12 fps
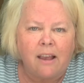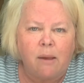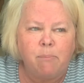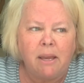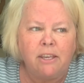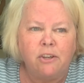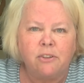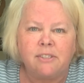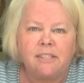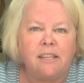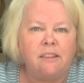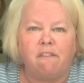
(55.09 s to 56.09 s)
I bet you'll
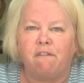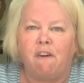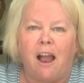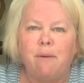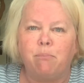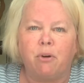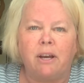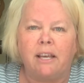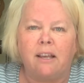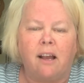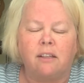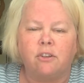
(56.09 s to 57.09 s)
see the
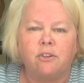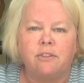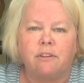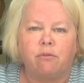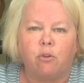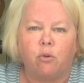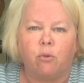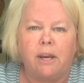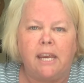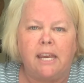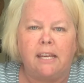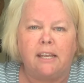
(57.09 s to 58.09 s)
vibrant colors of
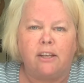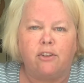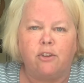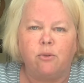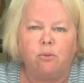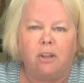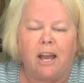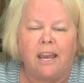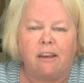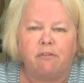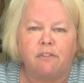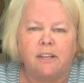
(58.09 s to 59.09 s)
green and new
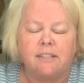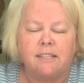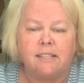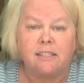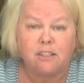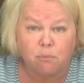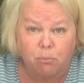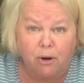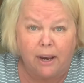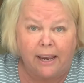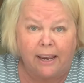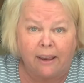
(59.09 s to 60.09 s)
life because it's
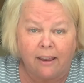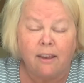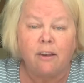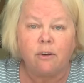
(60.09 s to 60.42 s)
spring